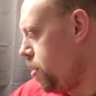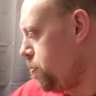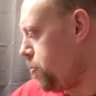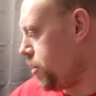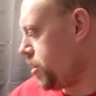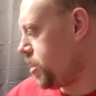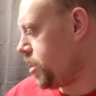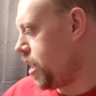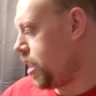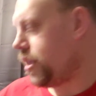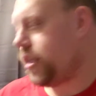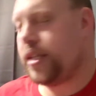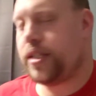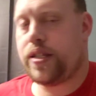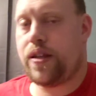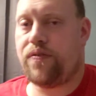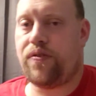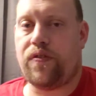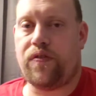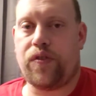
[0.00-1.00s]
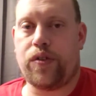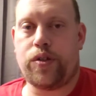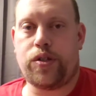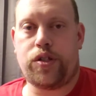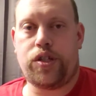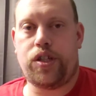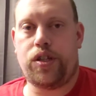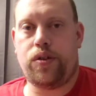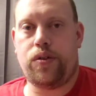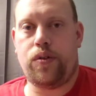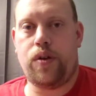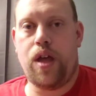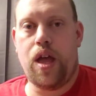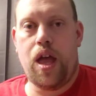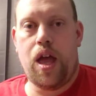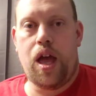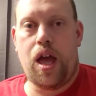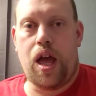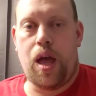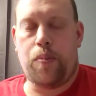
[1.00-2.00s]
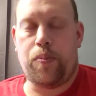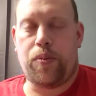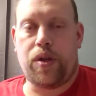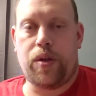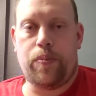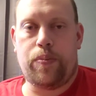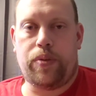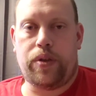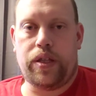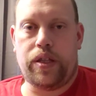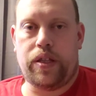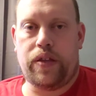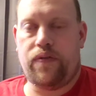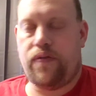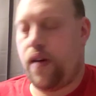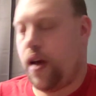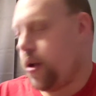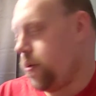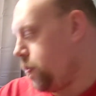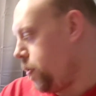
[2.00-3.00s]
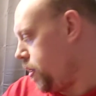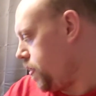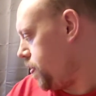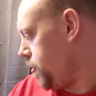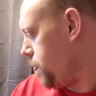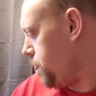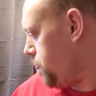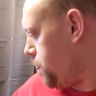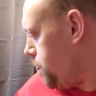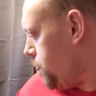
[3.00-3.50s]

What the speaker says: But to at least have the first two, I'm completely fine with.